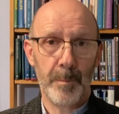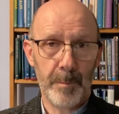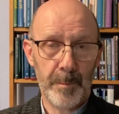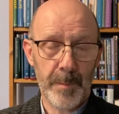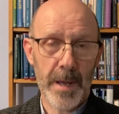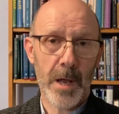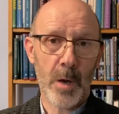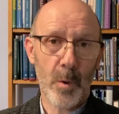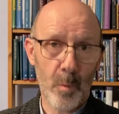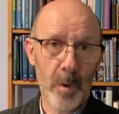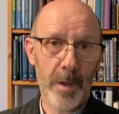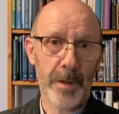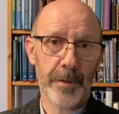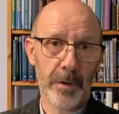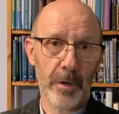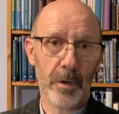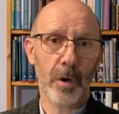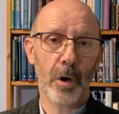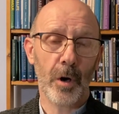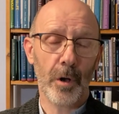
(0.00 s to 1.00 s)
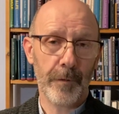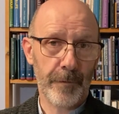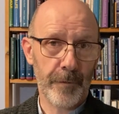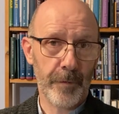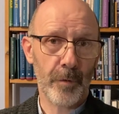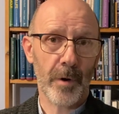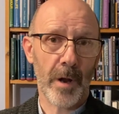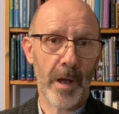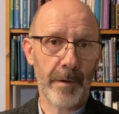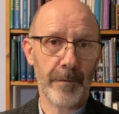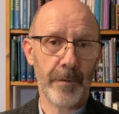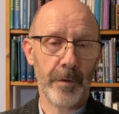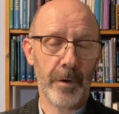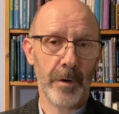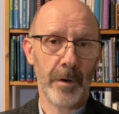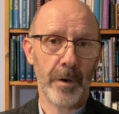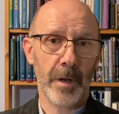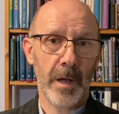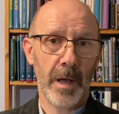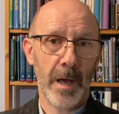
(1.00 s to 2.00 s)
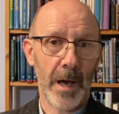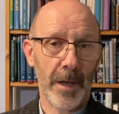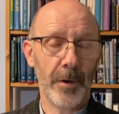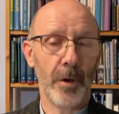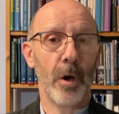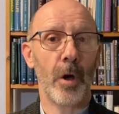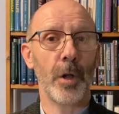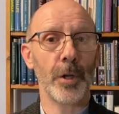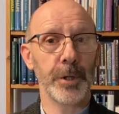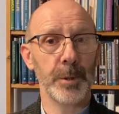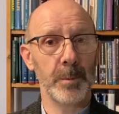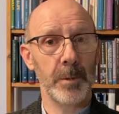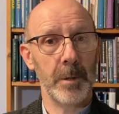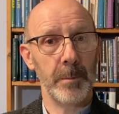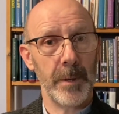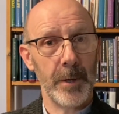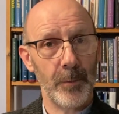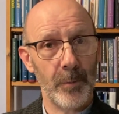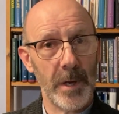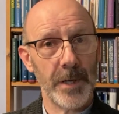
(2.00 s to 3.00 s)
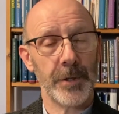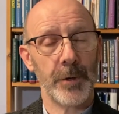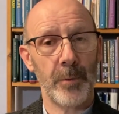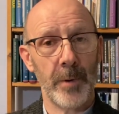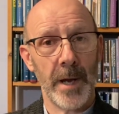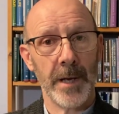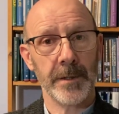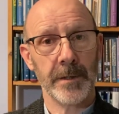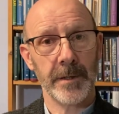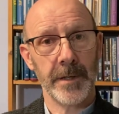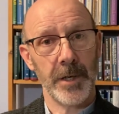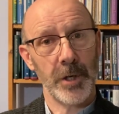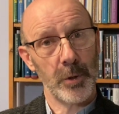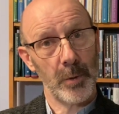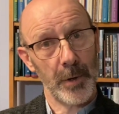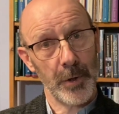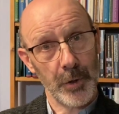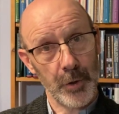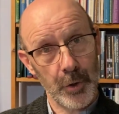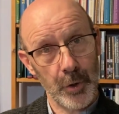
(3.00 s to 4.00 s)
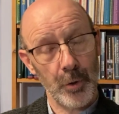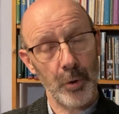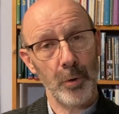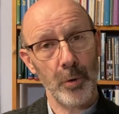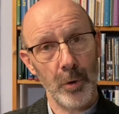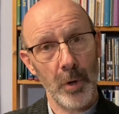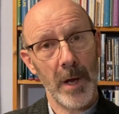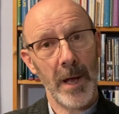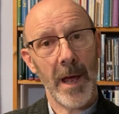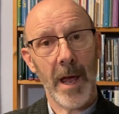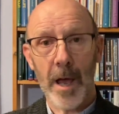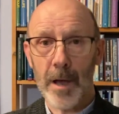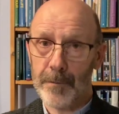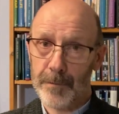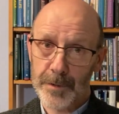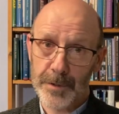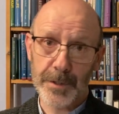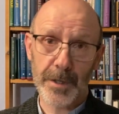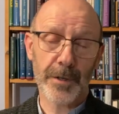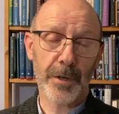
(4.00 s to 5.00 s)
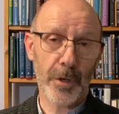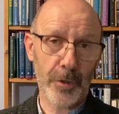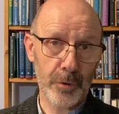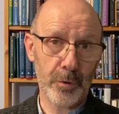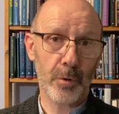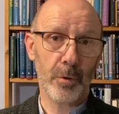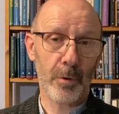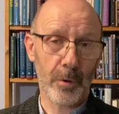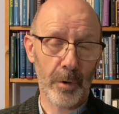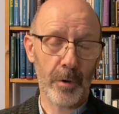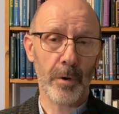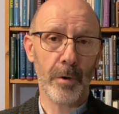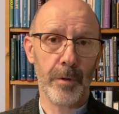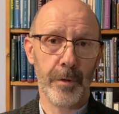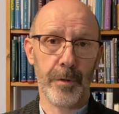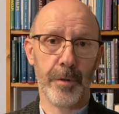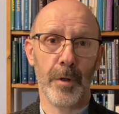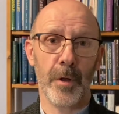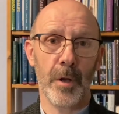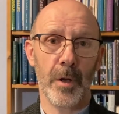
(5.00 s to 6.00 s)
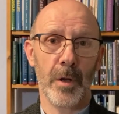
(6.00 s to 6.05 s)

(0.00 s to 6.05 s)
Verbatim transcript: be with God forever and ultimately be resurrected into a new heavens and a new earth.